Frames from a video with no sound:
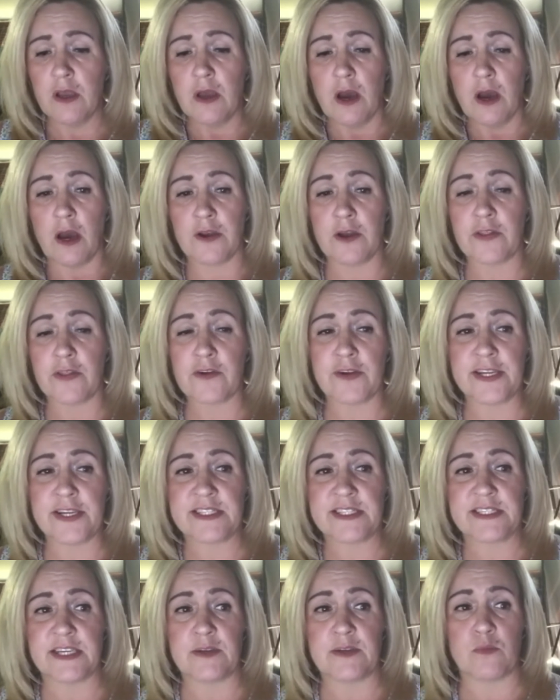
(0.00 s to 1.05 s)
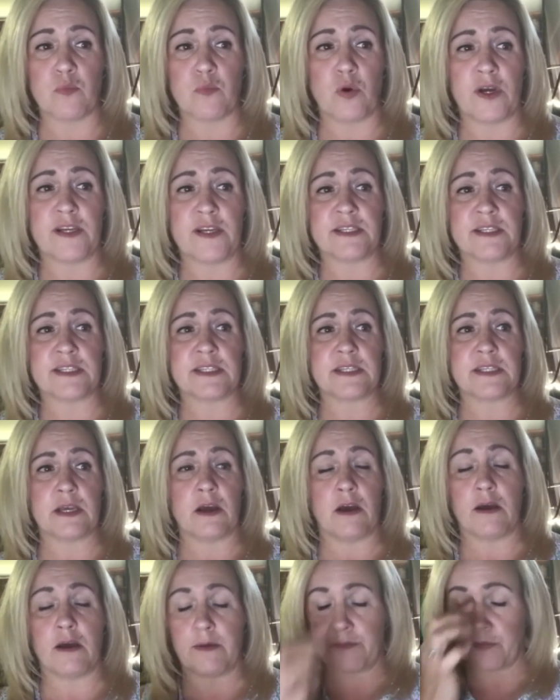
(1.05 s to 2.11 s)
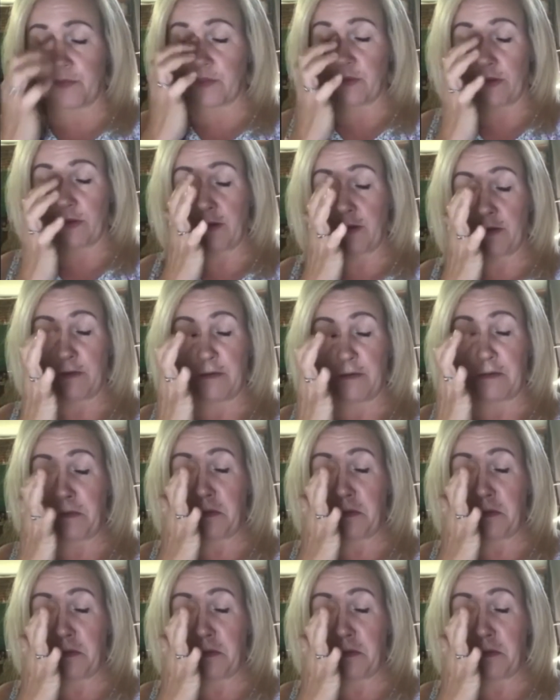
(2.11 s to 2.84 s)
Another instant was the